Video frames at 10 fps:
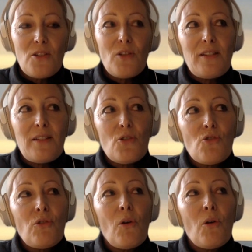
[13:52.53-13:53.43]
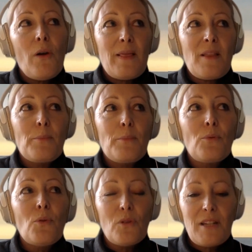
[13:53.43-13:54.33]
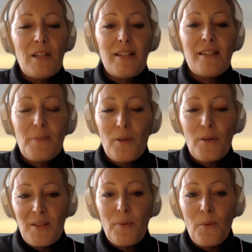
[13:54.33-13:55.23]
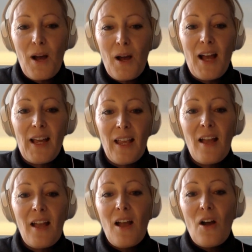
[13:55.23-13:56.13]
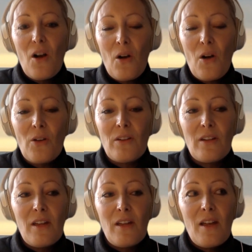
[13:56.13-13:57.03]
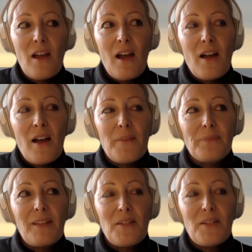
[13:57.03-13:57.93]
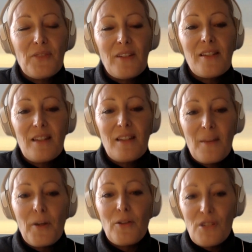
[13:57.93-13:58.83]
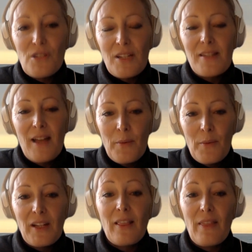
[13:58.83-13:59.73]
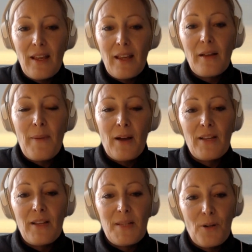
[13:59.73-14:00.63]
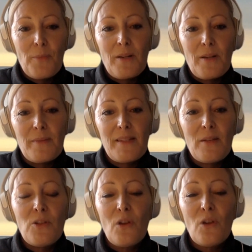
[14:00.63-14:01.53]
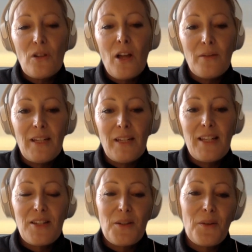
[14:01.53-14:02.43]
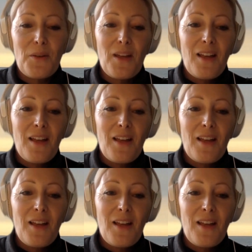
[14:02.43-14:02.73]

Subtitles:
try to draw in the broadest possible way on different approaches to how we can think about these problems. So not only to,